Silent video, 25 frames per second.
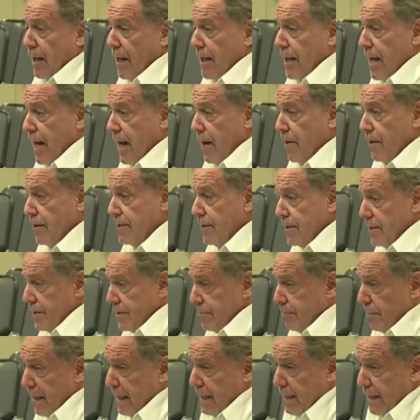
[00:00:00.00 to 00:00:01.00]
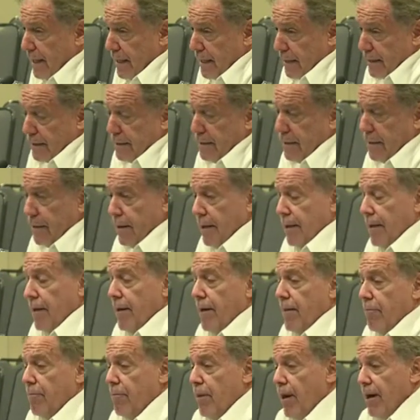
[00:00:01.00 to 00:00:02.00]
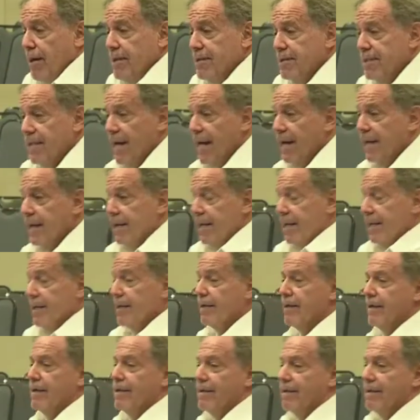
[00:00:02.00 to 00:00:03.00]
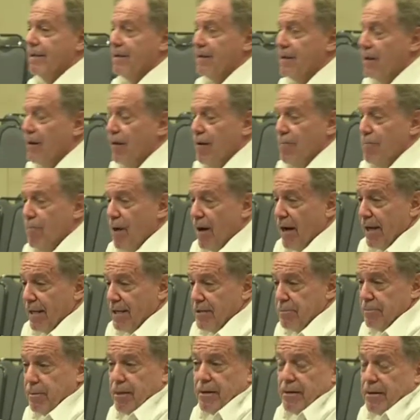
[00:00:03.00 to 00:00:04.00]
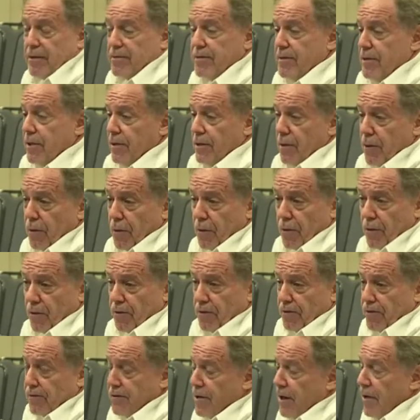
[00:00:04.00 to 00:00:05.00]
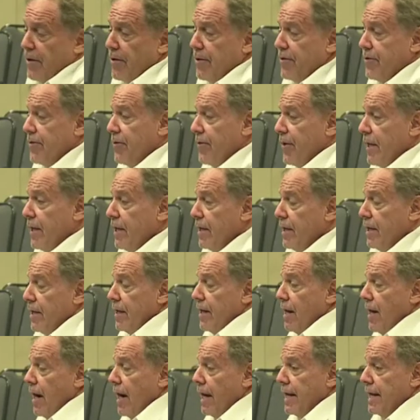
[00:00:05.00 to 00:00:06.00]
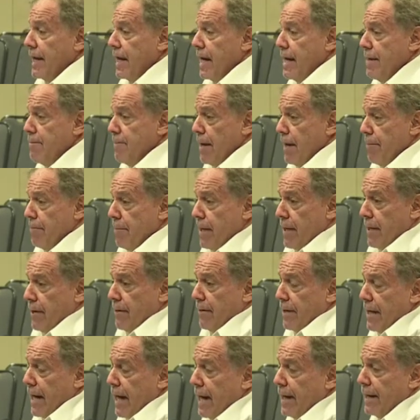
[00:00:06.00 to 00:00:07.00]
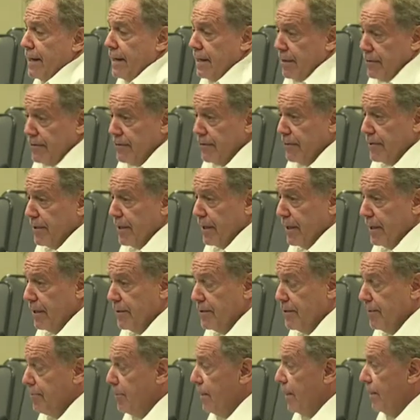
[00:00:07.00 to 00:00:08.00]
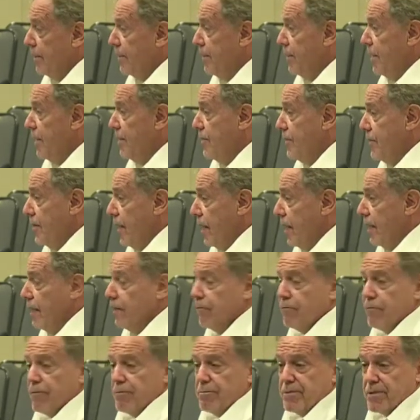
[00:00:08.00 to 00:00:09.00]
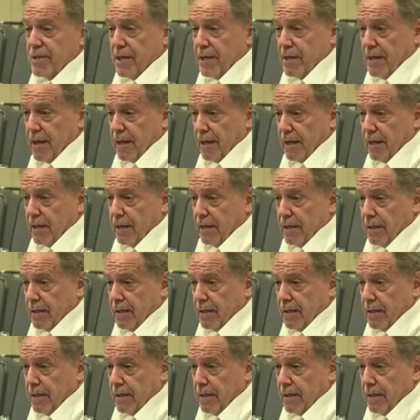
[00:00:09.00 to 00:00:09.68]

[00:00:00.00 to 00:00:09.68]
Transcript: Now, I'll just begin by stating my experience in the Northern Territory. I came up here in '83 to be a teacher from Sydney.